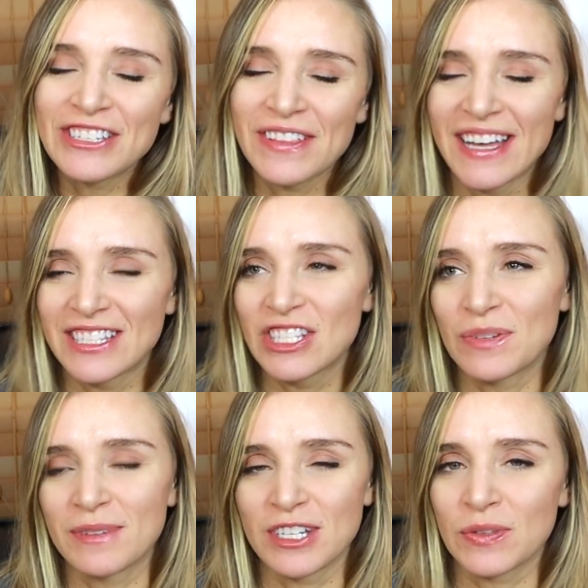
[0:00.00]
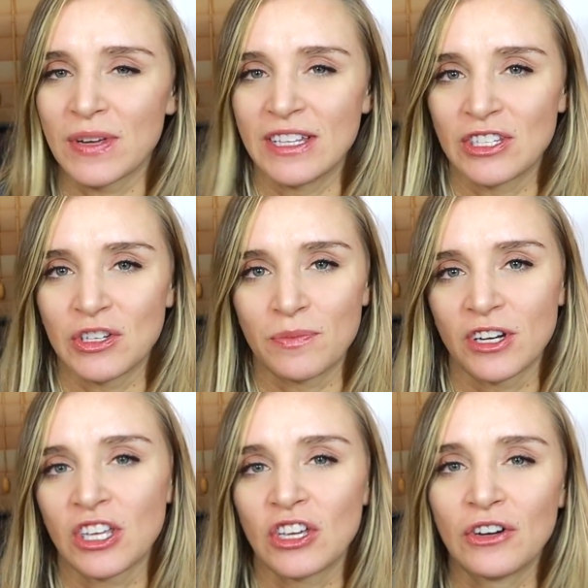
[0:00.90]
So that's super sweet and
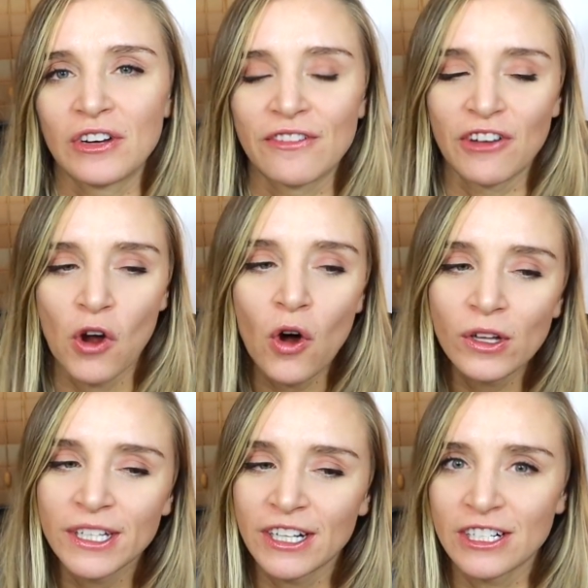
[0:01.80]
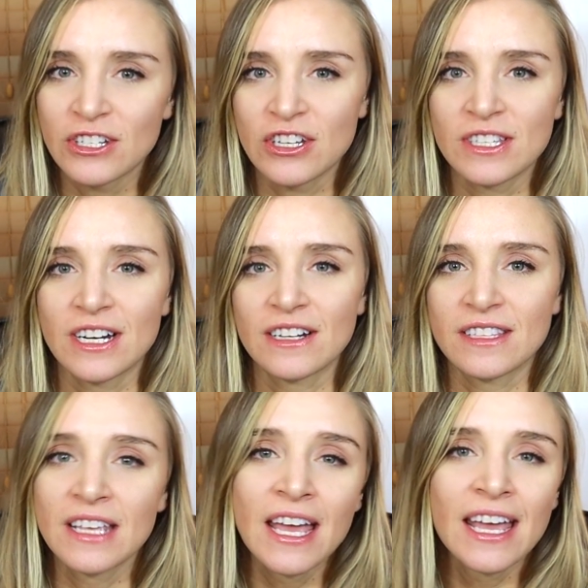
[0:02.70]
super cute. If you're holding her, she
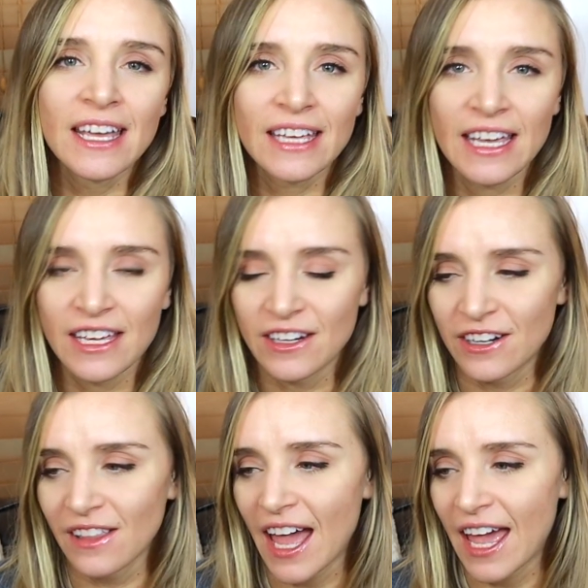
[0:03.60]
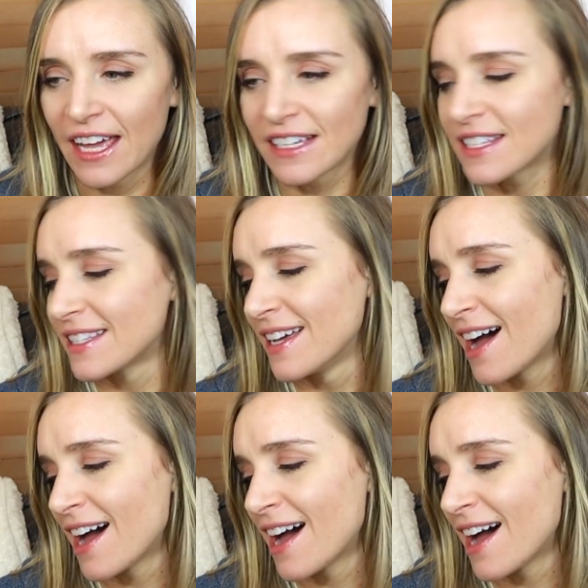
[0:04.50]
starts kicking her legs.